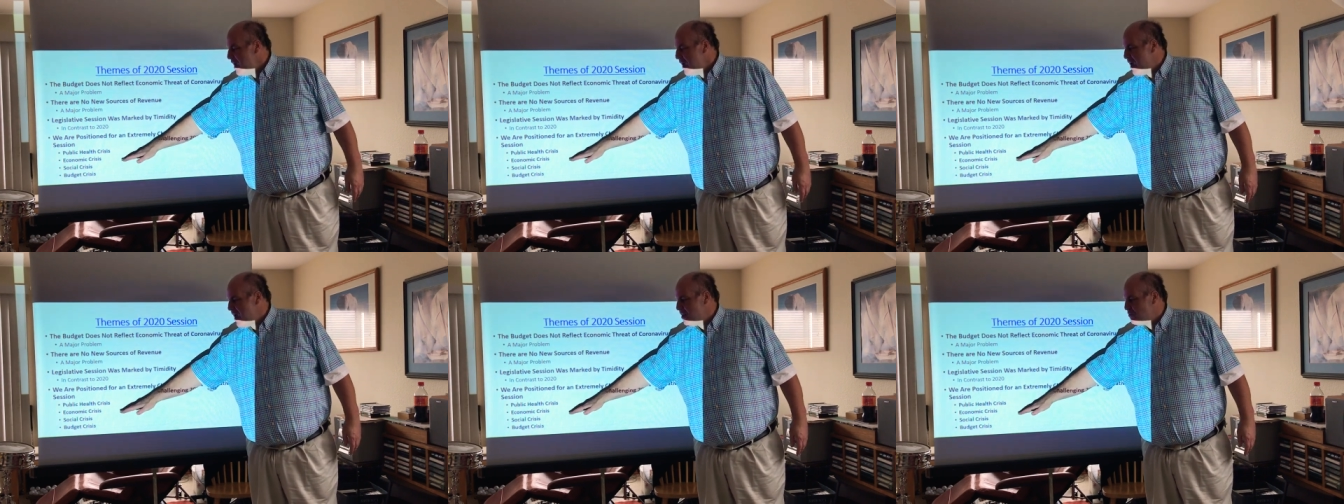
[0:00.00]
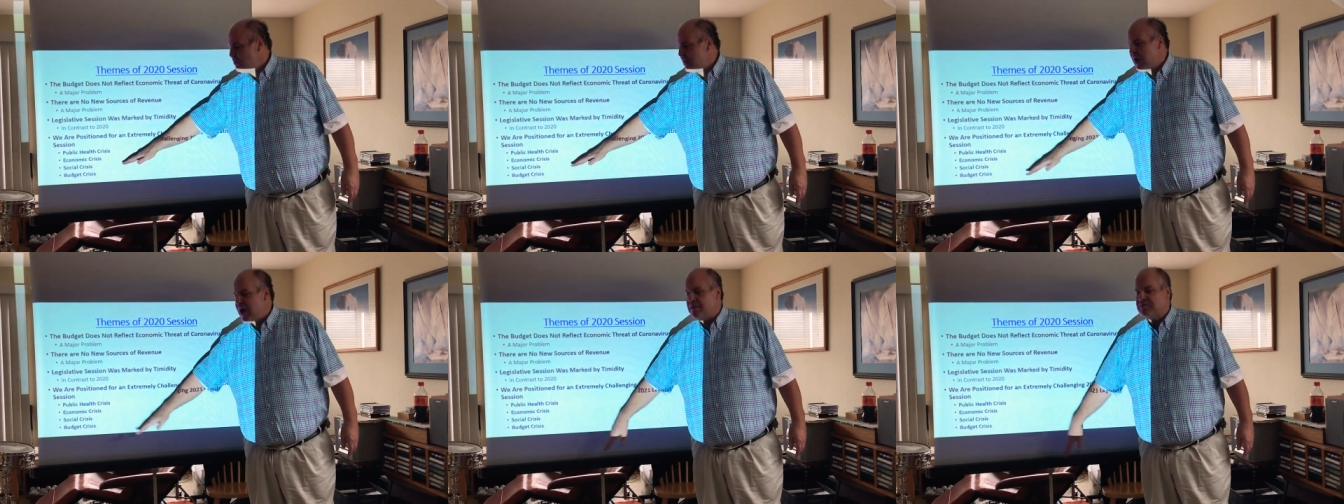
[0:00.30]

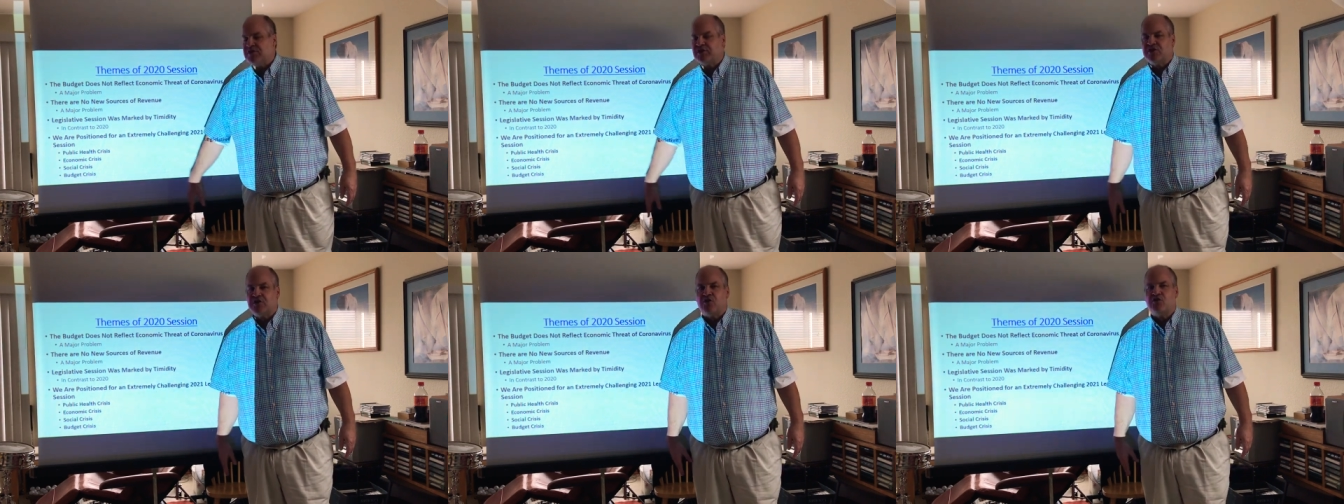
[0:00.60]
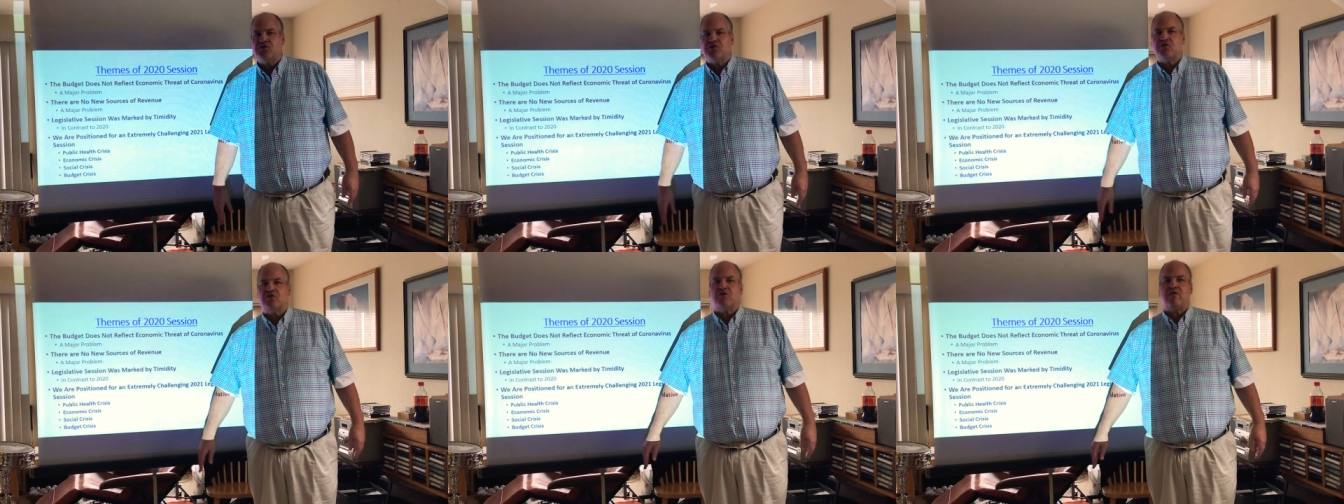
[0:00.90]
And we have a
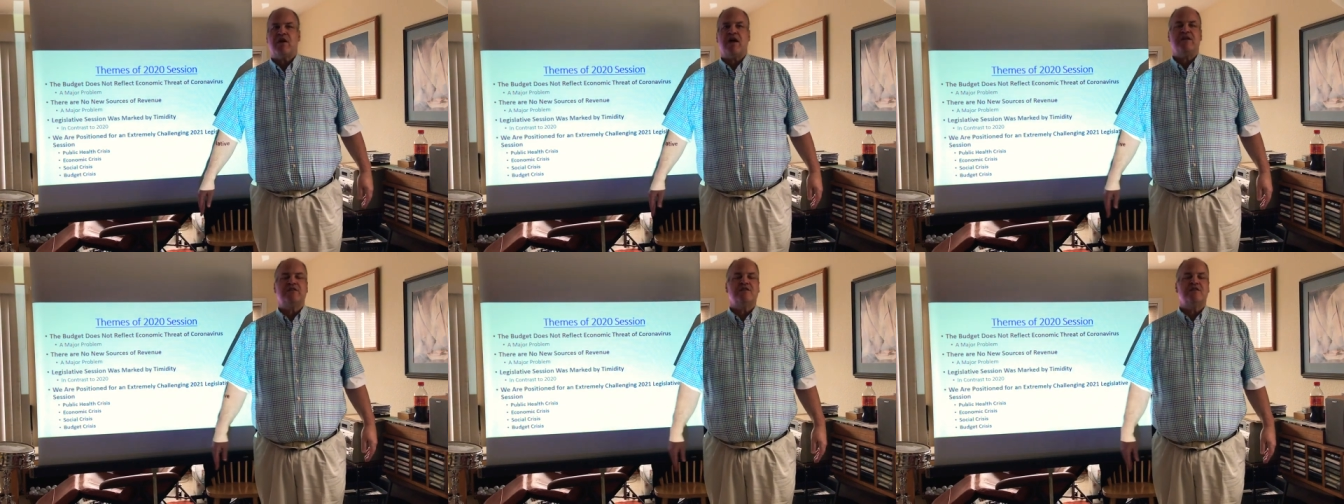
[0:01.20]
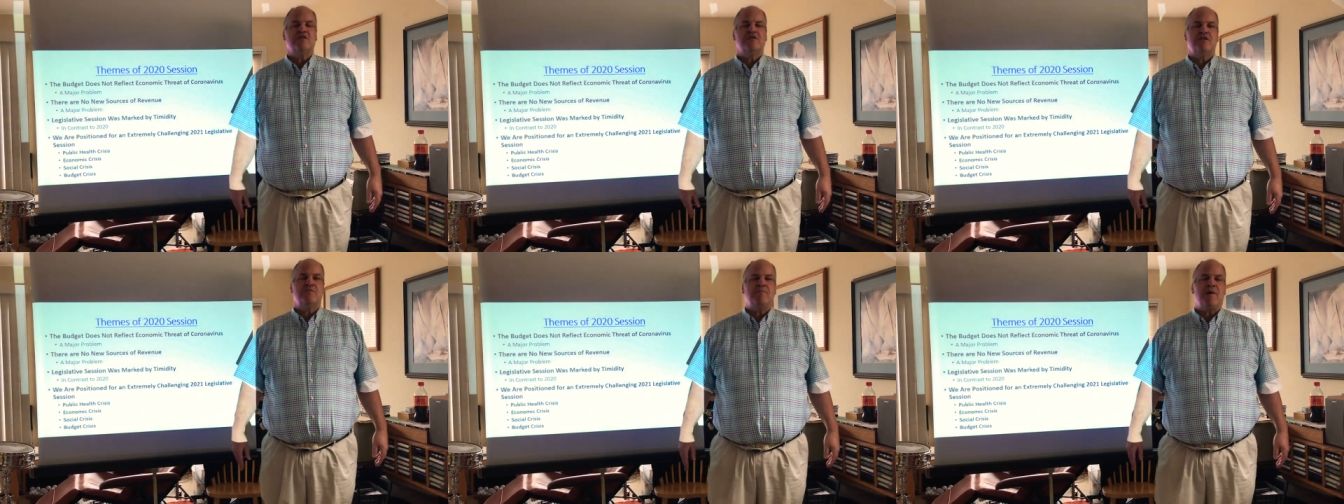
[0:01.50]
social
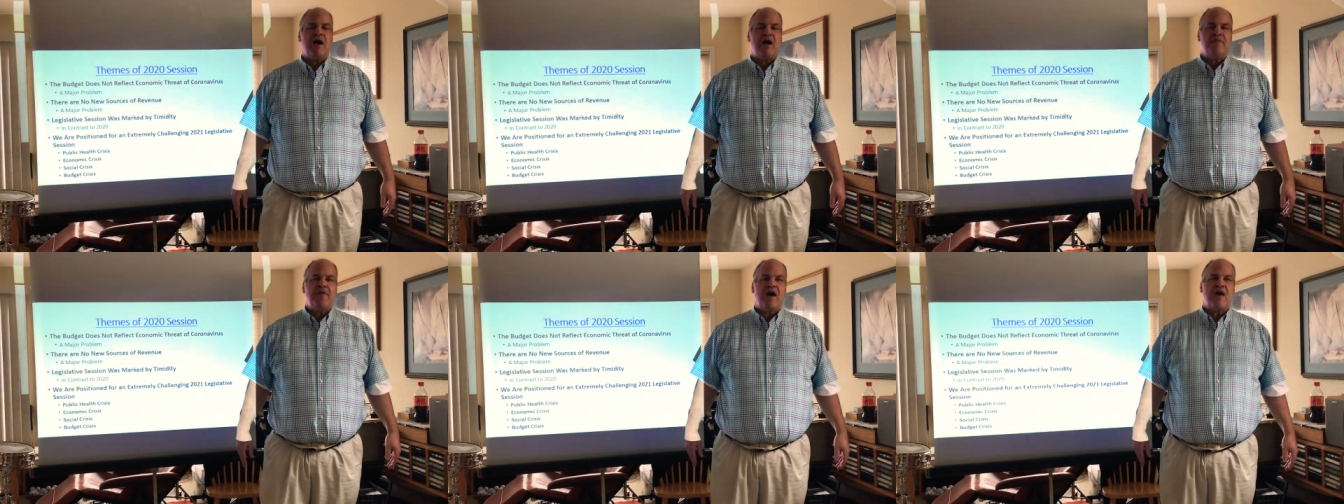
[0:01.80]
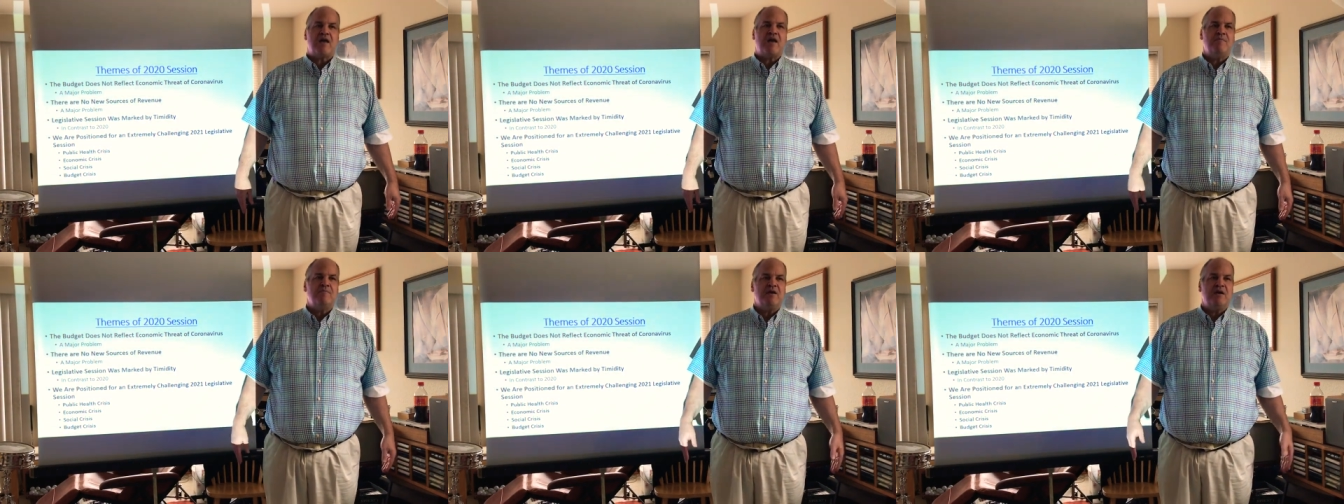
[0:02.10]
crisis, and by
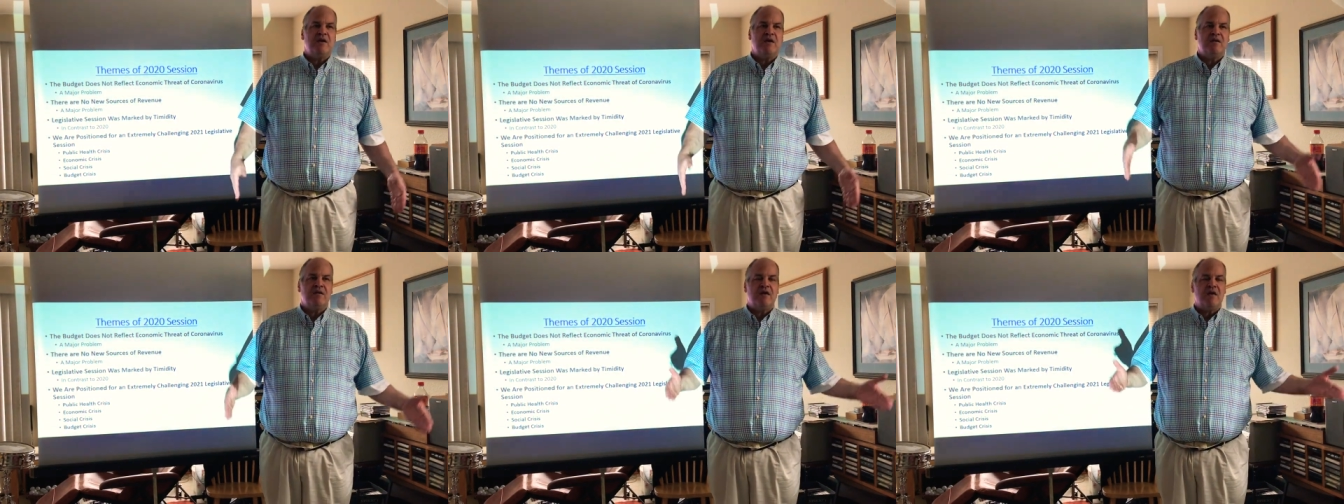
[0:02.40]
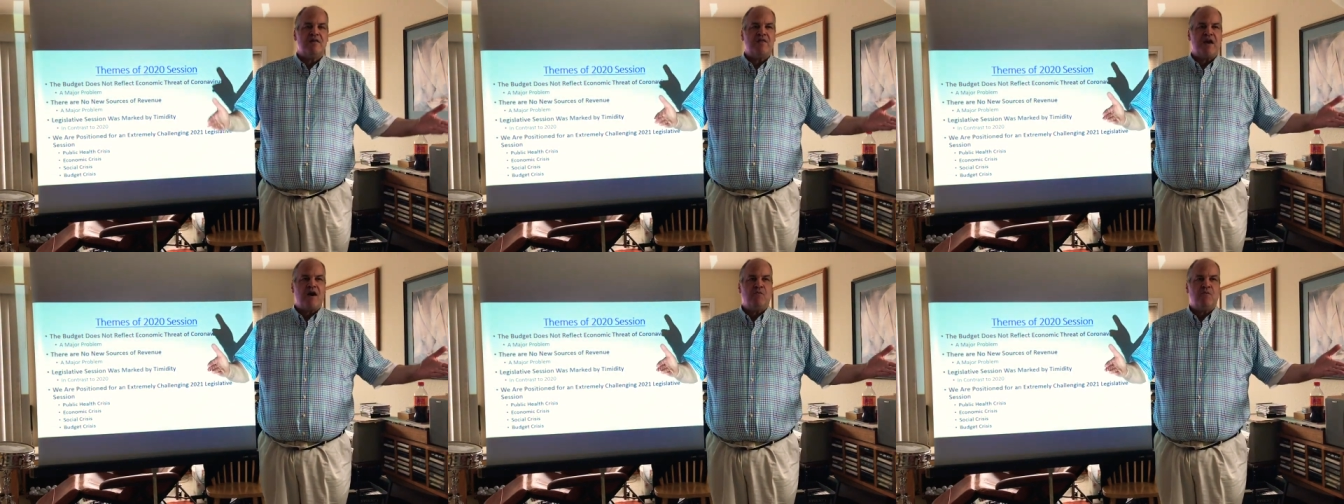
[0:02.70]
that I mean
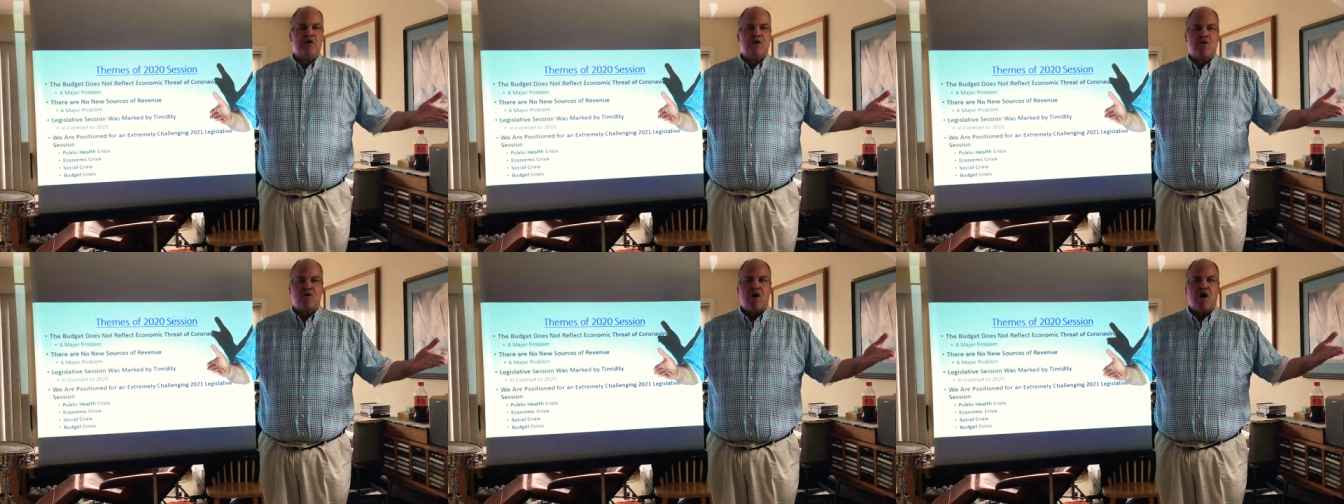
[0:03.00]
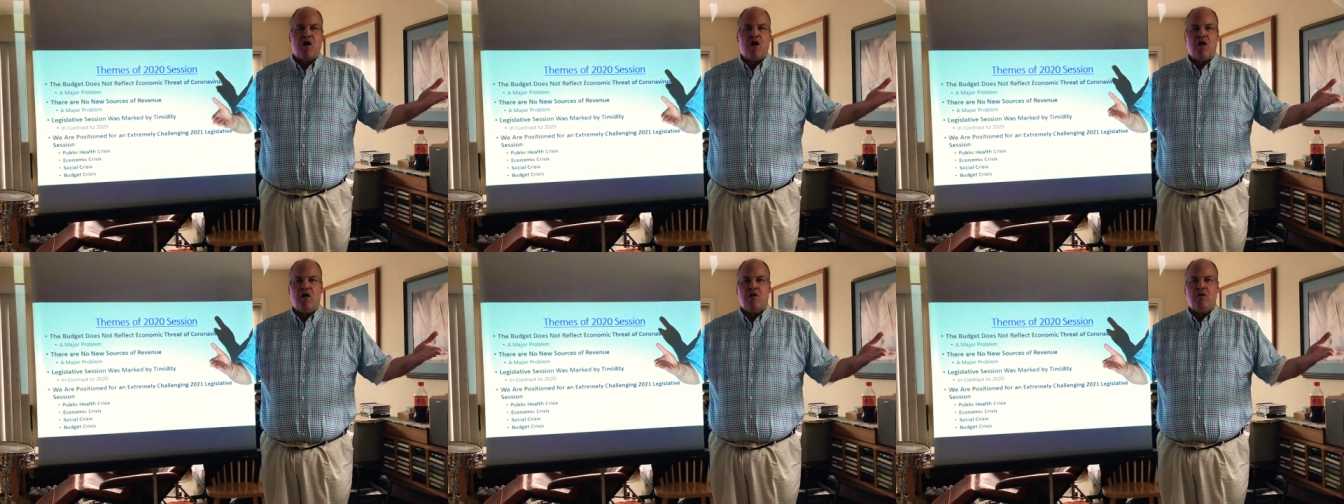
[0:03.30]
that we are
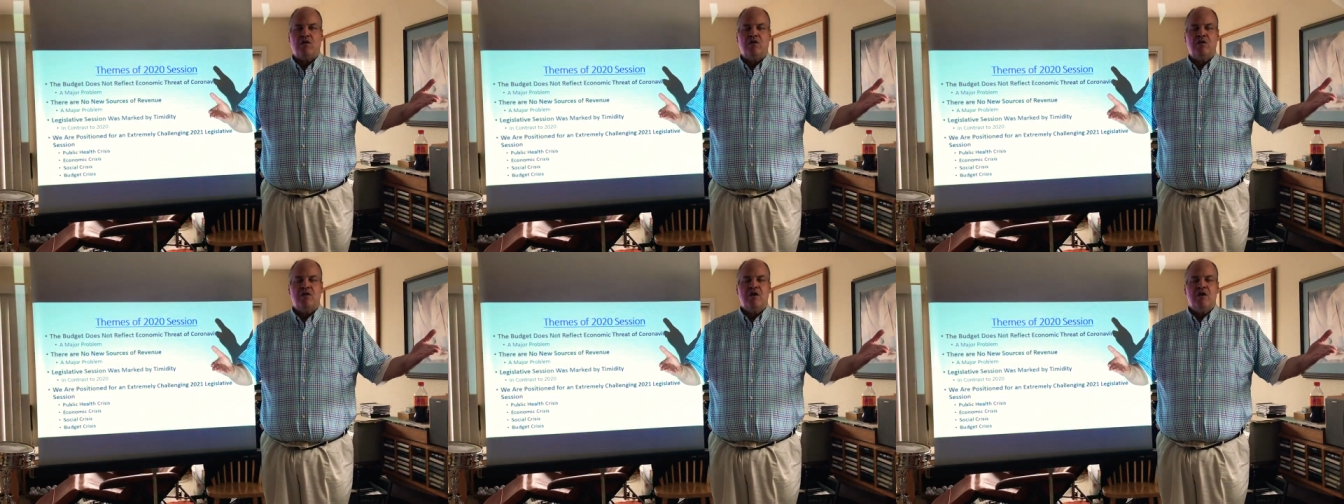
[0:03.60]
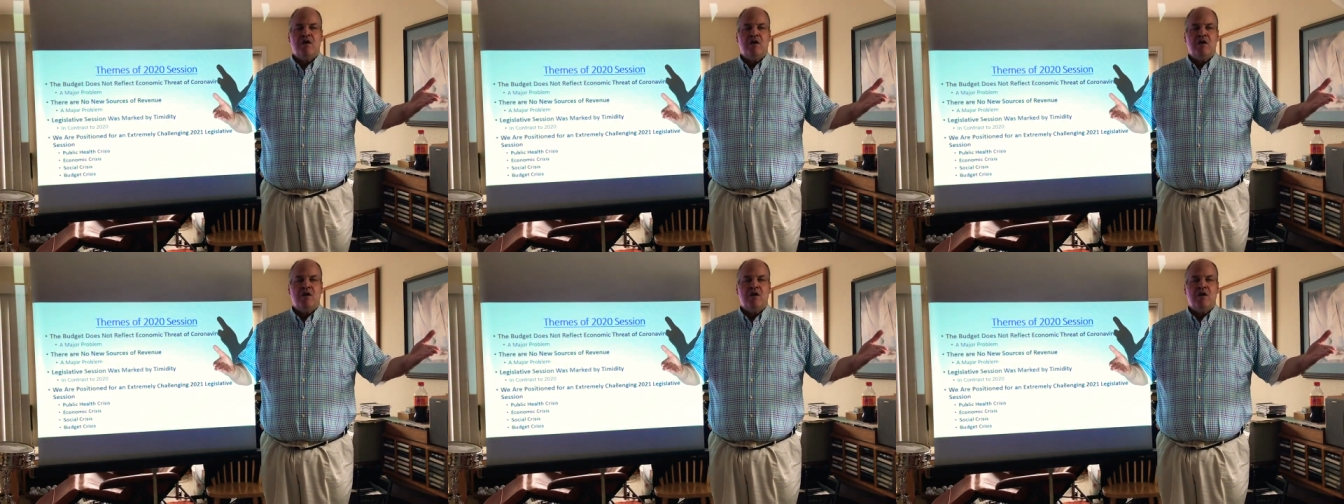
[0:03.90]
all